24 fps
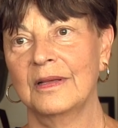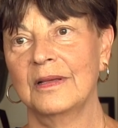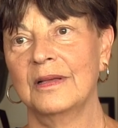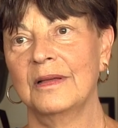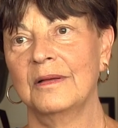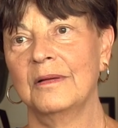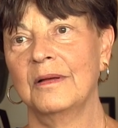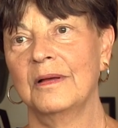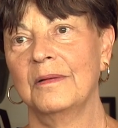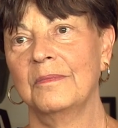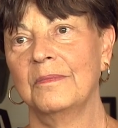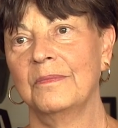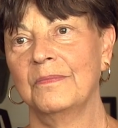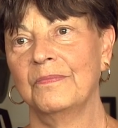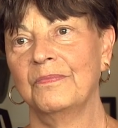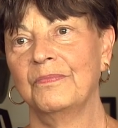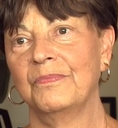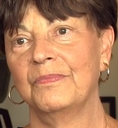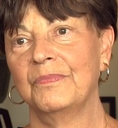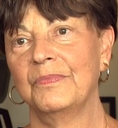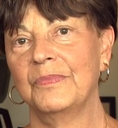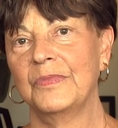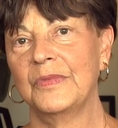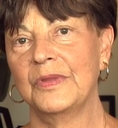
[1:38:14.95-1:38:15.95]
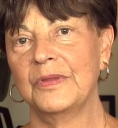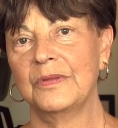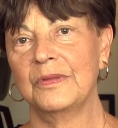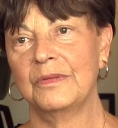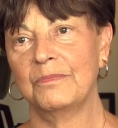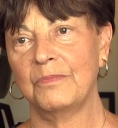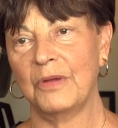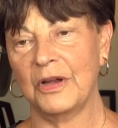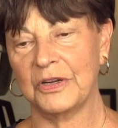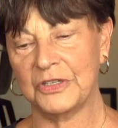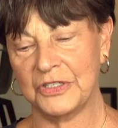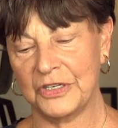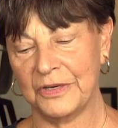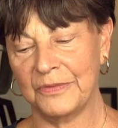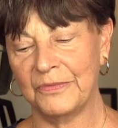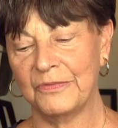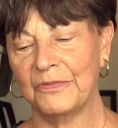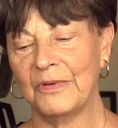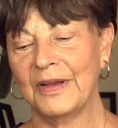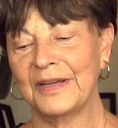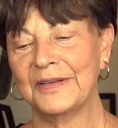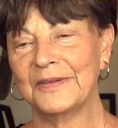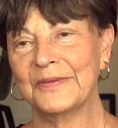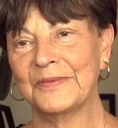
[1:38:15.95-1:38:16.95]
um, parsha. parsha,
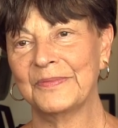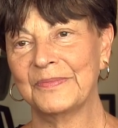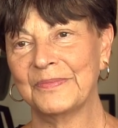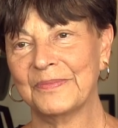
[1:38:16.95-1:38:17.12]
right.